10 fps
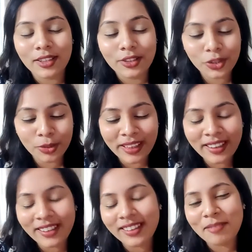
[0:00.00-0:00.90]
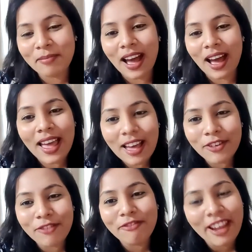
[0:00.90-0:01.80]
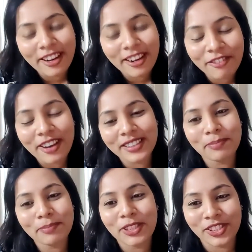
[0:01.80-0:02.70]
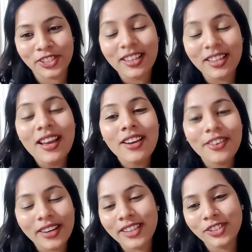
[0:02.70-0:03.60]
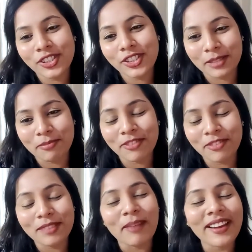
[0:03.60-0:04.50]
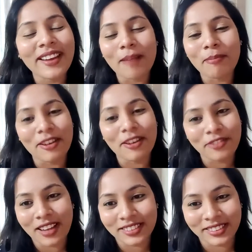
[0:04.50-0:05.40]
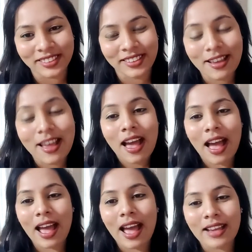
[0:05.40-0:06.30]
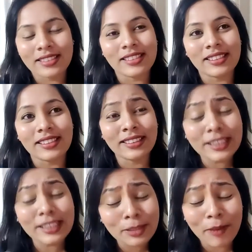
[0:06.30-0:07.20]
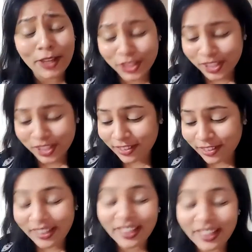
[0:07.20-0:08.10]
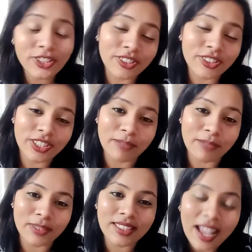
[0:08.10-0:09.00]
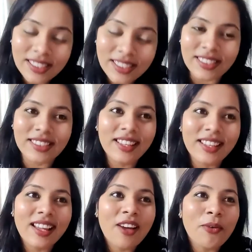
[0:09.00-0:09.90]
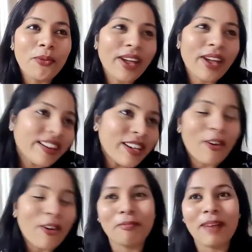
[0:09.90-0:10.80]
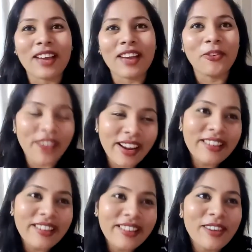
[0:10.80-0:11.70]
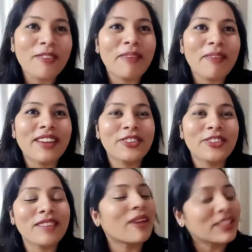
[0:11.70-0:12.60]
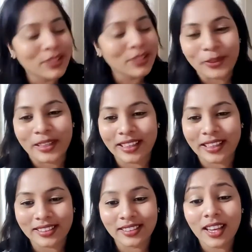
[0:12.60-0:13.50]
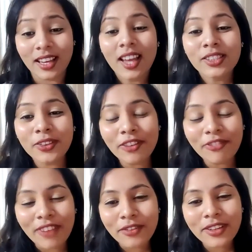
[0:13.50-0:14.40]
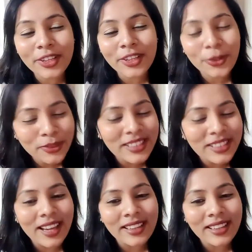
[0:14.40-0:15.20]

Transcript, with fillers: to me, I have a very, very special relationship with my Abba father. And this special relationship started very long back, very long back during my school days. So, if ever youths and